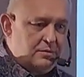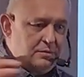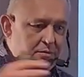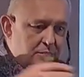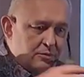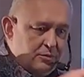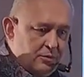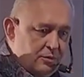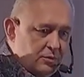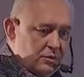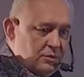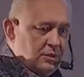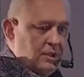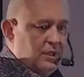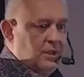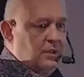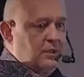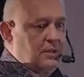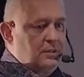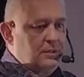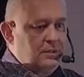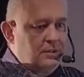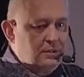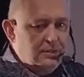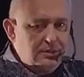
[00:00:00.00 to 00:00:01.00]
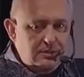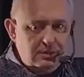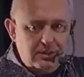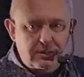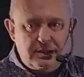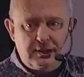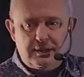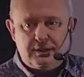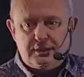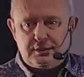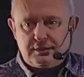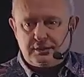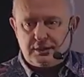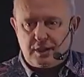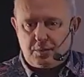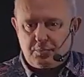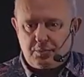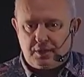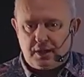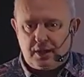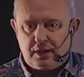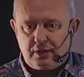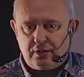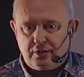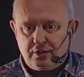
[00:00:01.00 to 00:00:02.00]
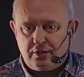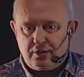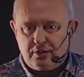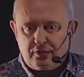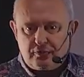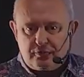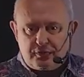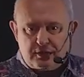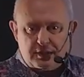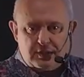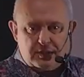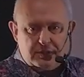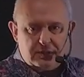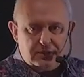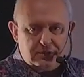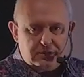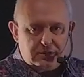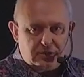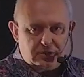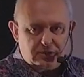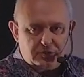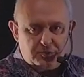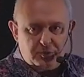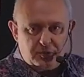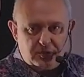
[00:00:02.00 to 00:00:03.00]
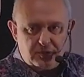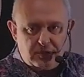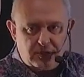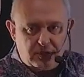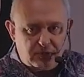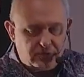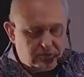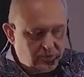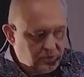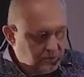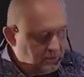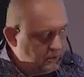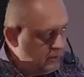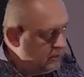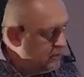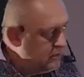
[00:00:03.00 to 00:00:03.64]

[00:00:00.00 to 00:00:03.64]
using some kind of transportation